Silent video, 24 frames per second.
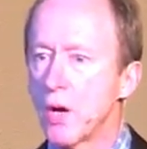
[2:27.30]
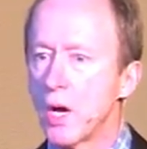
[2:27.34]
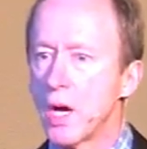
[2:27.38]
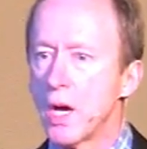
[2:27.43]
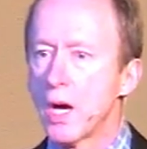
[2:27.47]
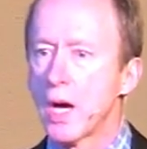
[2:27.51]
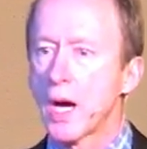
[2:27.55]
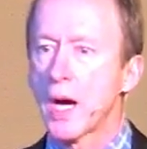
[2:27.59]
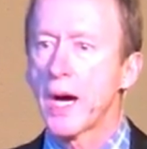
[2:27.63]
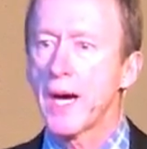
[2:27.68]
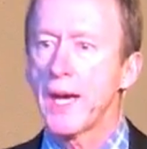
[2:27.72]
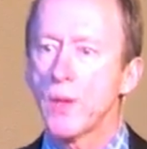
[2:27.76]

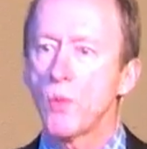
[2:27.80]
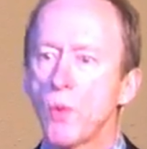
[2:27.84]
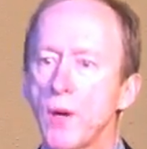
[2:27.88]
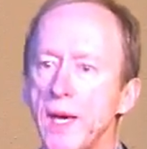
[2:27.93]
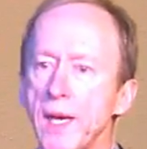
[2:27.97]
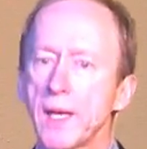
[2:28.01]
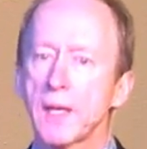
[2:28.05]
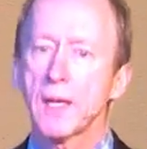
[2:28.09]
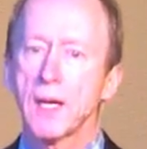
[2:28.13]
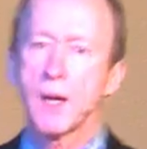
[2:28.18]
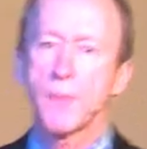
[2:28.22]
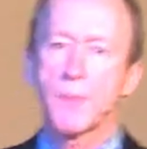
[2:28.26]
I wake
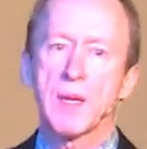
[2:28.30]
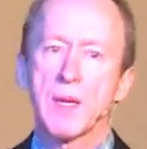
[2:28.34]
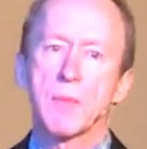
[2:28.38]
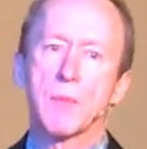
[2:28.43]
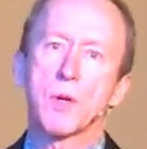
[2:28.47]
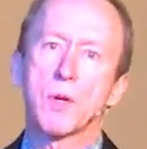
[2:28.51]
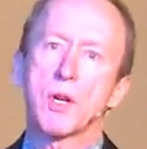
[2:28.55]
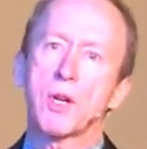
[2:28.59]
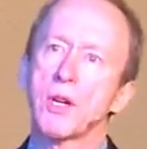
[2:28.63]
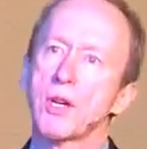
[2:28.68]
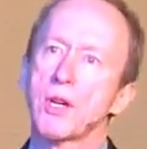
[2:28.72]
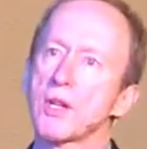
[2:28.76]
up
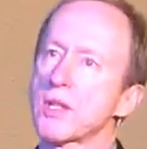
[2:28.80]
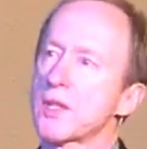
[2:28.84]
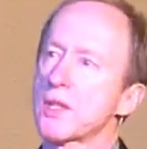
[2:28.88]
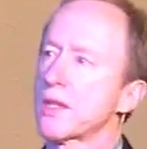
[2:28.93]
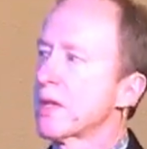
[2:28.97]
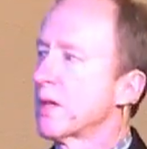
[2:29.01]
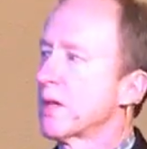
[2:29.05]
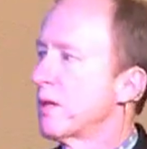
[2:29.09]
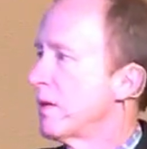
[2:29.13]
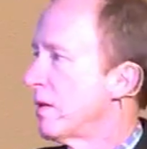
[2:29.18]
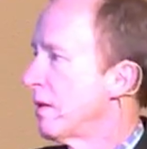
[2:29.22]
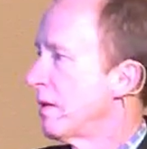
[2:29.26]
immersed
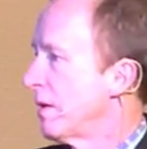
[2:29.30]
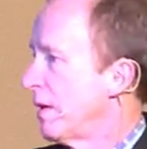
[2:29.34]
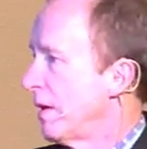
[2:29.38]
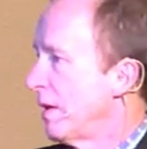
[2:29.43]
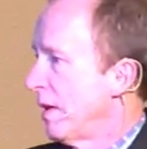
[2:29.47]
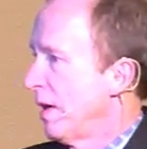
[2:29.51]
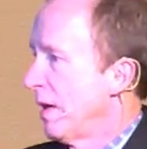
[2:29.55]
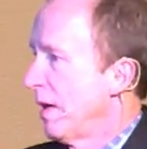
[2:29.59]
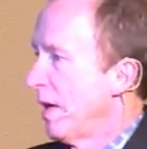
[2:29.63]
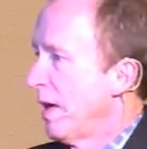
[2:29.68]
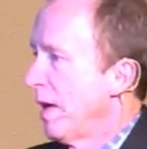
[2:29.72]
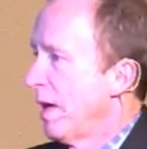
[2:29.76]

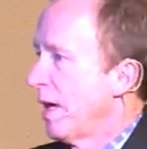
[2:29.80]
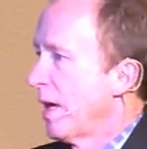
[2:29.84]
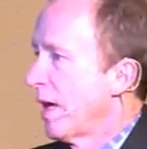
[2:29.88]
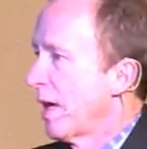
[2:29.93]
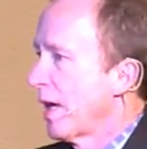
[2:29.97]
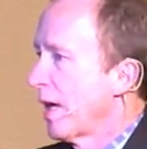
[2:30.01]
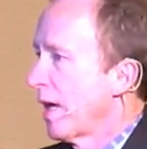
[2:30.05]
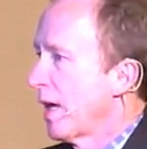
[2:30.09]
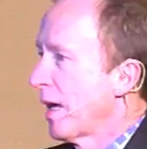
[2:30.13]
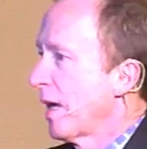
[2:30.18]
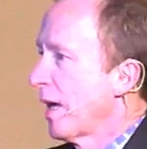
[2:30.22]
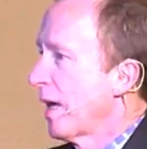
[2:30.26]

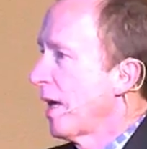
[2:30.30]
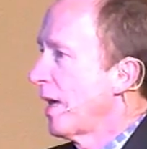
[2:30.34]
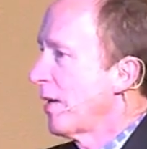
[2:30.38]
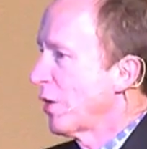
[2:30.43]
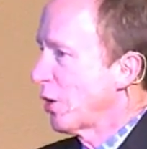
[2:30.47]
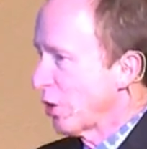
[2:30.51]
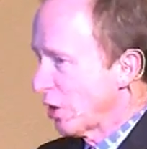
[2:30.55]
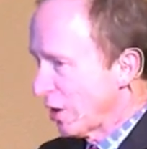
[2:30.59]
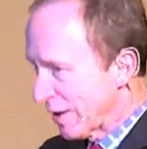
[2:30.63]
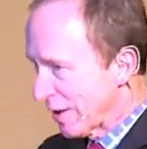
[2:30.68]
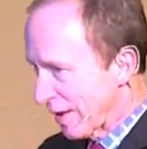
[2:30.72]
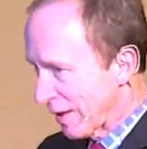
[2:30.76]
in
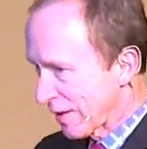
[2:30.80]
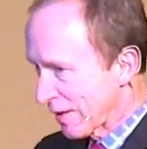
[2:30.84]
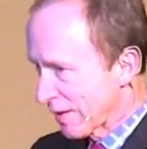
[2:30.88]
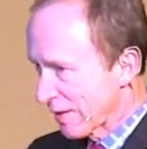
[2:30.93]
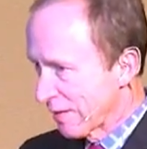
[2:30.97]
goodness.